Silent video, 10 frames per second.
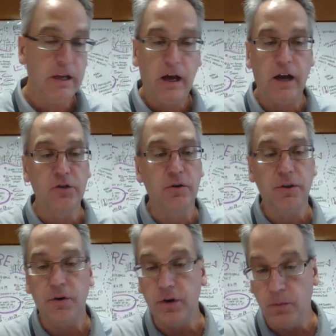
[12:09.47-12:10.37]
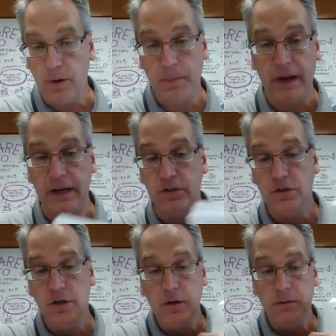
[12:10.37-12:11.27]
131
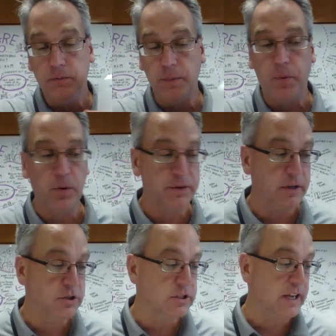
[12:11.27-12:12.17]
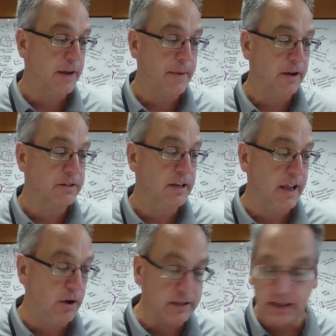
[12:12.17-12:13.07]
page report that just came out
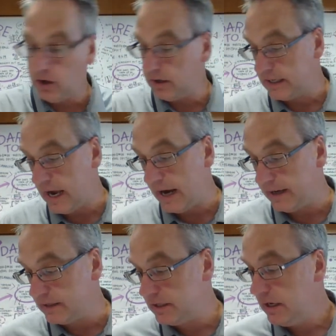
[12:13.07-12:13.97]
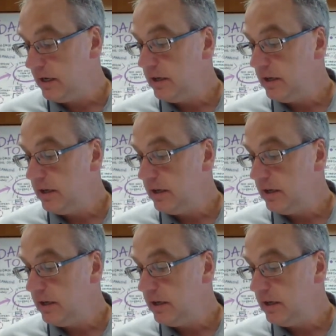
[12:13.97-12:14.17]
today on, on guidance.